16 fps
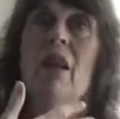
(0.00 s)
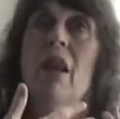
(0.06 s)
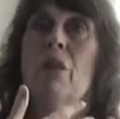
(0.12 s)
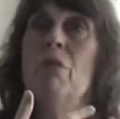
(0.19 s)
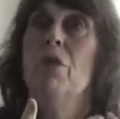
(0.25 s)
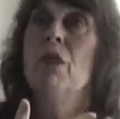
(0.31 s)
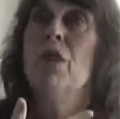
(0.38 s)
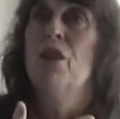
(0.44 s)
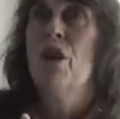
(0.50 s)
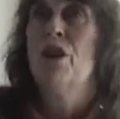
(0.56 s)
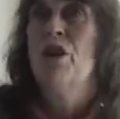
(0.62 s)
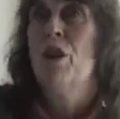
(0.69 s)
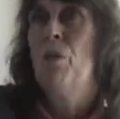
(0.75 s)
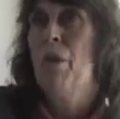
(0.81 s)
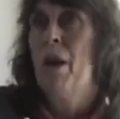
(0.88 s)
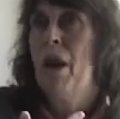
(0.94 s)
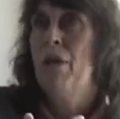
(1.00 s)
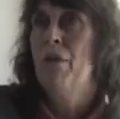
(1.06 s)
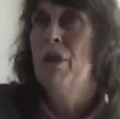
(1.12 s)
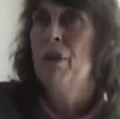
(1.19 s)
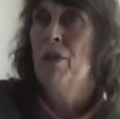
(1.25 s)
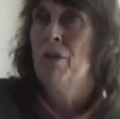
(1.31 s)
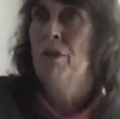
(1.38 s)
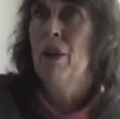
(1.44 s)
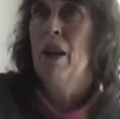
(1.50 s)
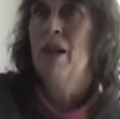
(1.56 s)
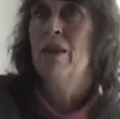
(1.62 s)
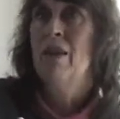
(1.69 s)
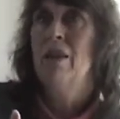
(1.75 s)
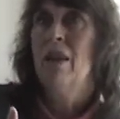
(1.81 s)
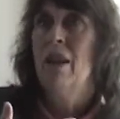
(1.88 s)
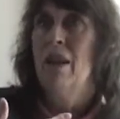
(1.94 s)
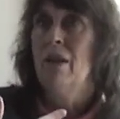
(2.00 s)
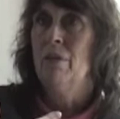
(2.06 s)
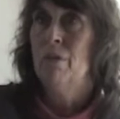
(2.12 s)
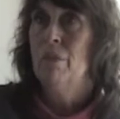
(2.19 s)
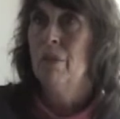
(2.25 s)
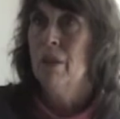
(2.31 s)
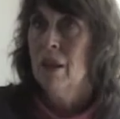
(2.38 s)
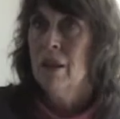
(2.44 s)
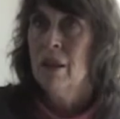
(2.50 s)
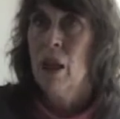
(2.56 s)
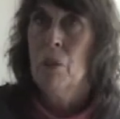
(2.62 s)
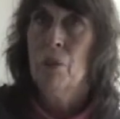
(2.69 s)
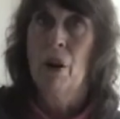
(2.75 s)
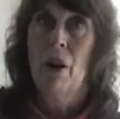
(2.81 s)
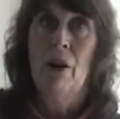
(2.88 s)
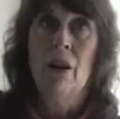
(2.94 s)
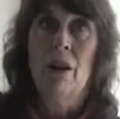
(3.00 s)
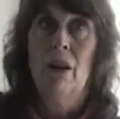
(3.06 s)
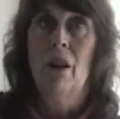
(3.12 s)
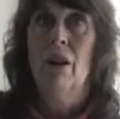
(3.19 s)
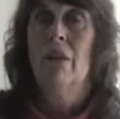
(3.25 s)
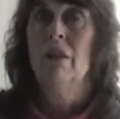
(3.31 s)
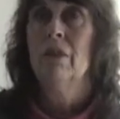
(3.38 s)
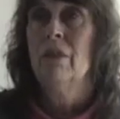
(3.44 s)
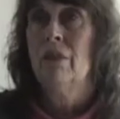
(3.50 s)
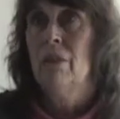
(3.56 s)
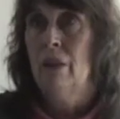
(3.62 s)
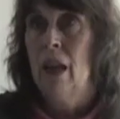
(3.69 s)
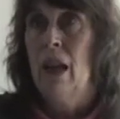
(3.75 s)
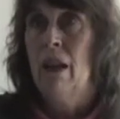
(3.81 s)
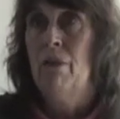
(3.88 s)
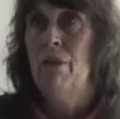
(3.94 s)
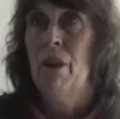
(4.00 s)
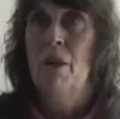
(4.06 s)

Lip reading: and recharge their batteries and rest and take part in our life.